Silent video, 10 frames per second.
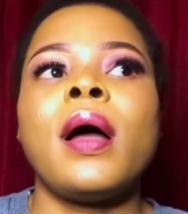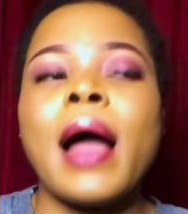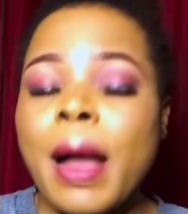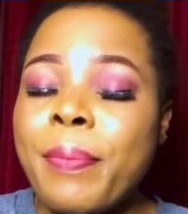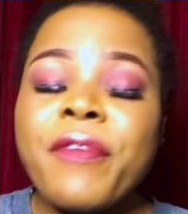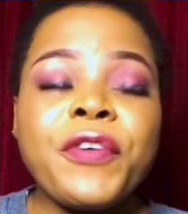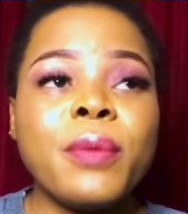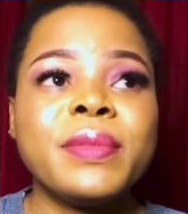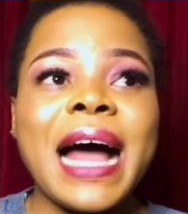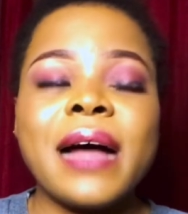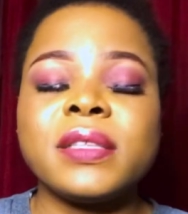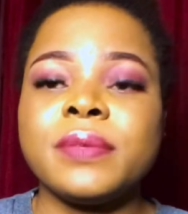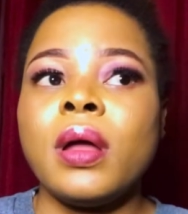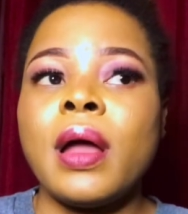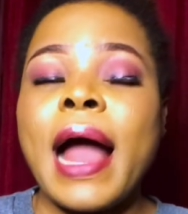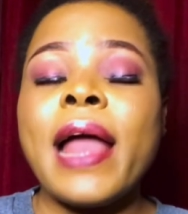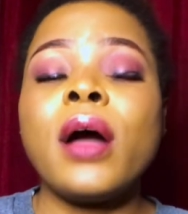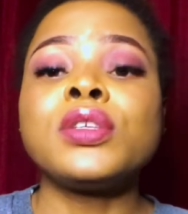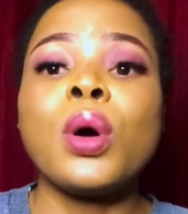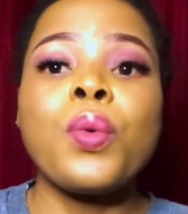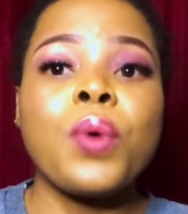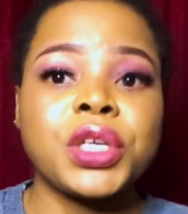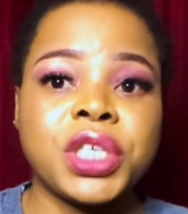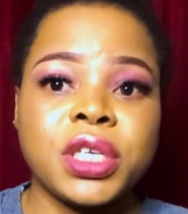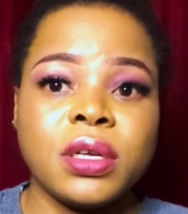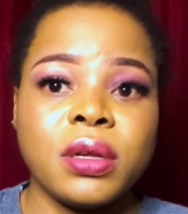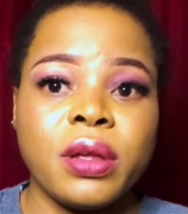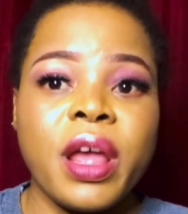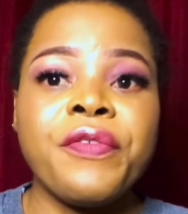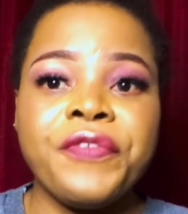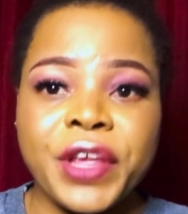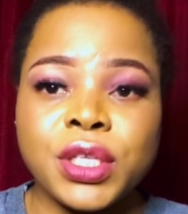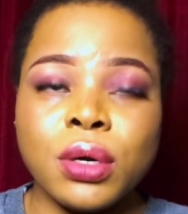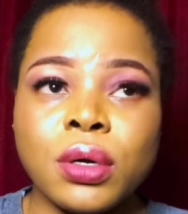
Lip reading: Apart from that, I also watch a video.